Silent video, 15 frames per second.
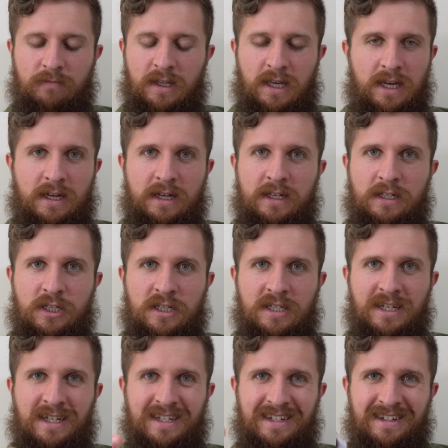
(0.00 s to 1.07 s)
yeah, it
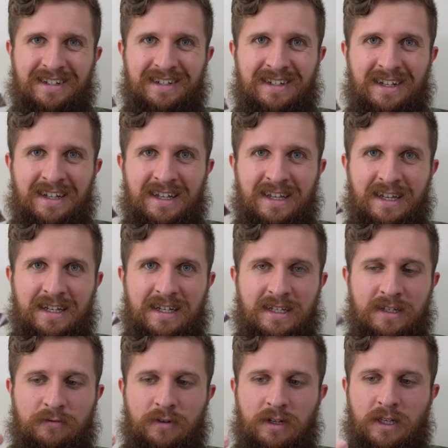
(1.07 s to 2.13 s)
just doesn't,
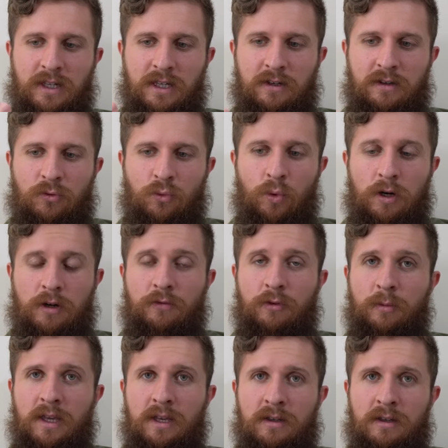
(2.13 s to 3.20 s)
really work
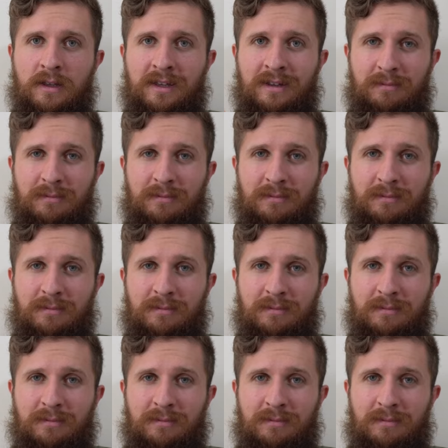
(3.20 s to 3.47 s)
for me.